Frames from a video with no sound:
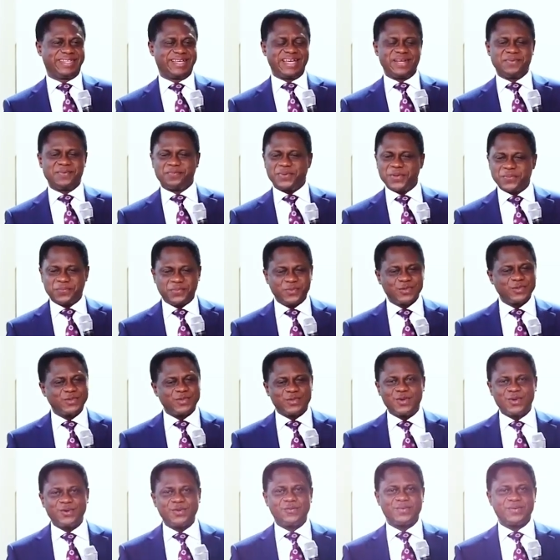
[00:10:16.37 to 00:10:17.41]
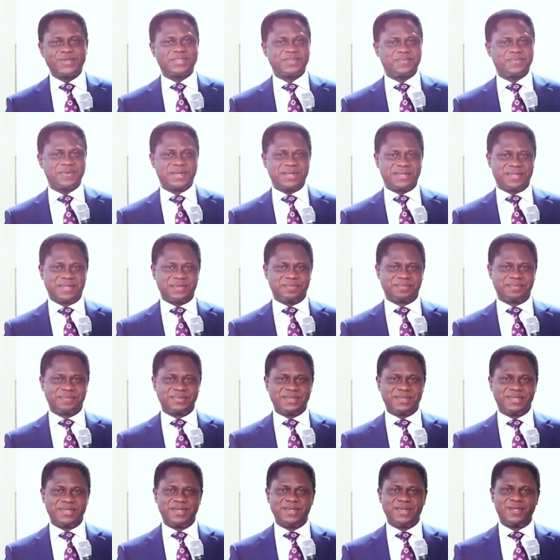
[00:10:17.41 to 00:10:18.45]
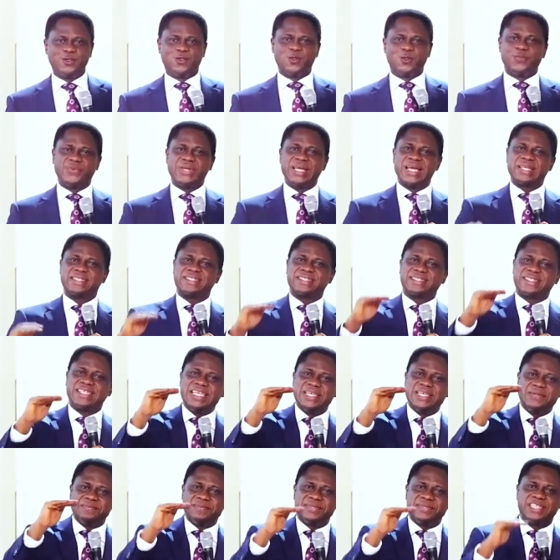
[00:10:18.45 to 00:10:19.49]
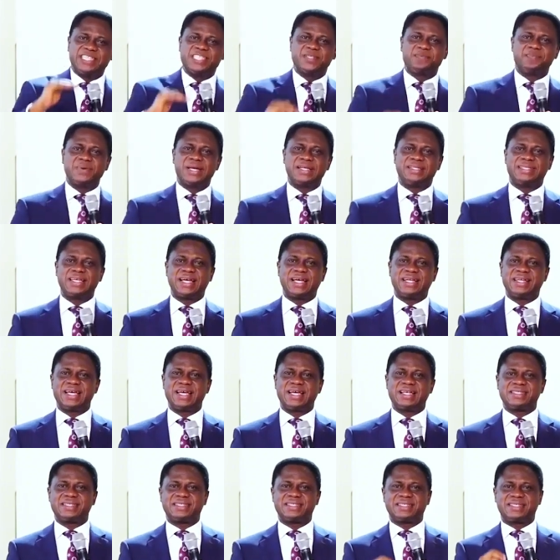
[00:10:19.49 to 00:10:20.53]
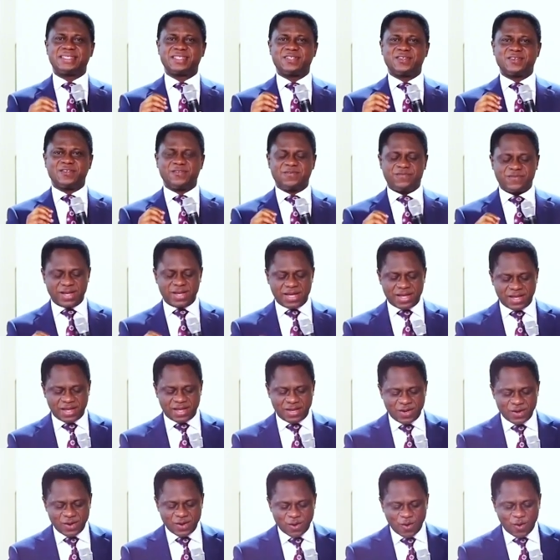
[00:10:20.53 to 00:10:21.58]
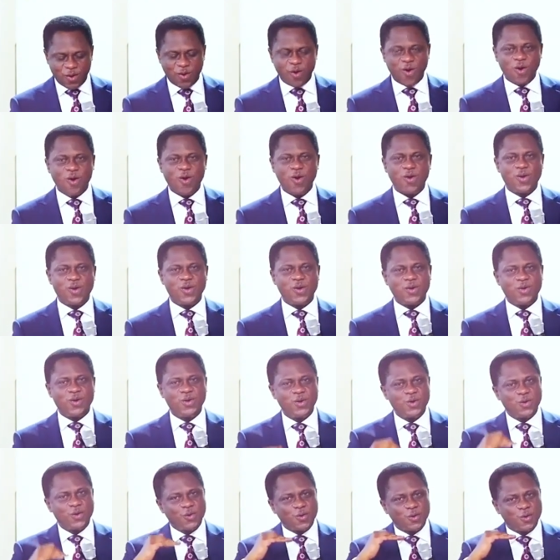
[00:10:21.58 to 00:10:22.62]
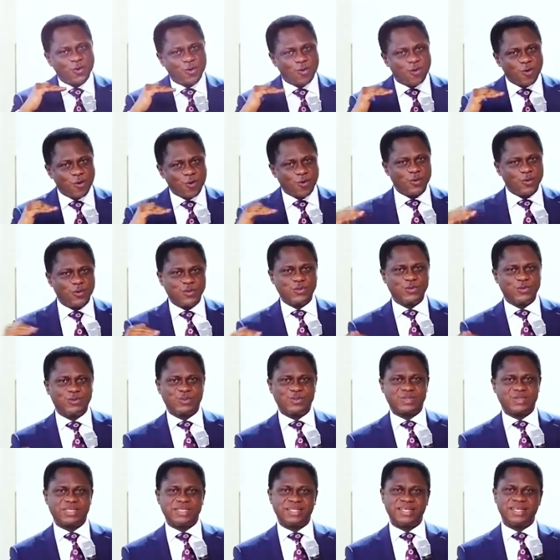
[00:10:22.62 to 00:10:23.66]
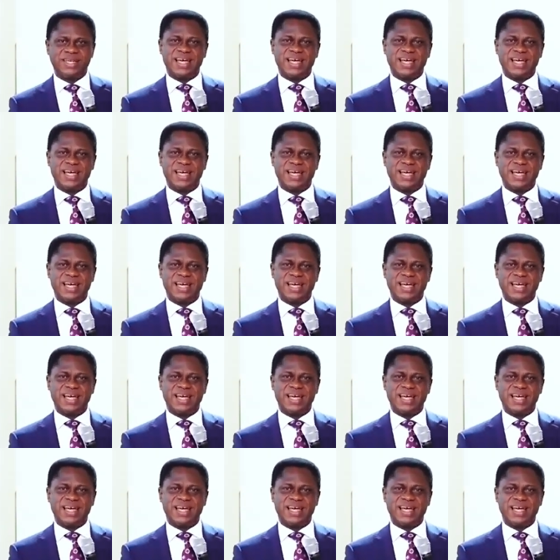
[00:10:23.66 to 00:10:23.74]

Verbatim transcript: and people don't respect them. To be esteemed is better than silver or gold.